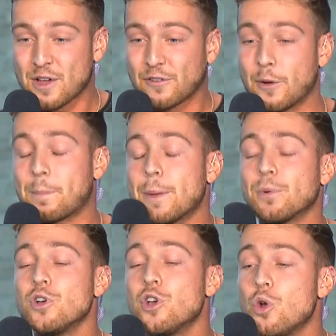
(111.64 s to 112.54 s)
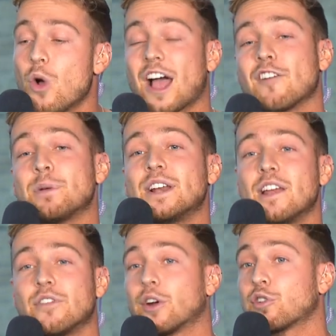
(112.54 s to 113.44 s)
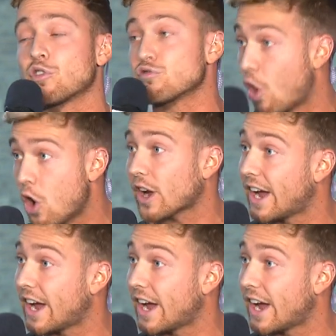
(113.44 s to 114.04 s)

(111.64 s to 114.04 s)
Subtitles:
for people who have been living under a rock